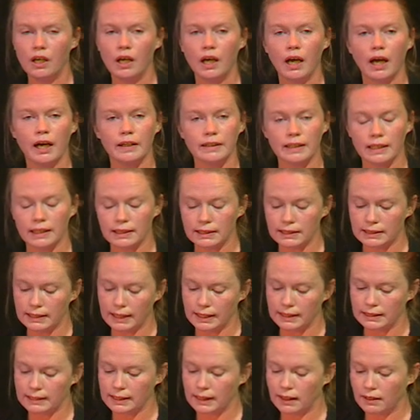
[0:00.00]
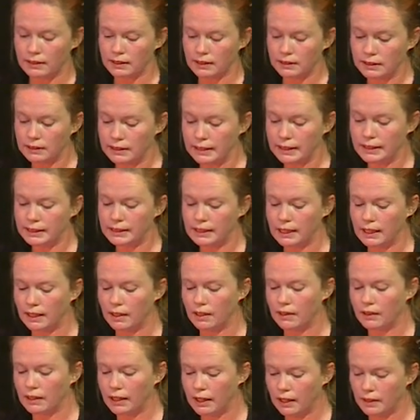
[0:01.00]
And that sets out in
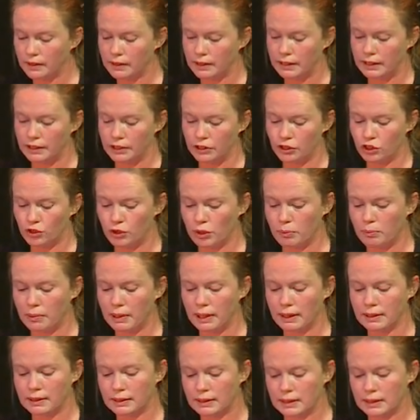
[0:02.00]
detail how the industry plans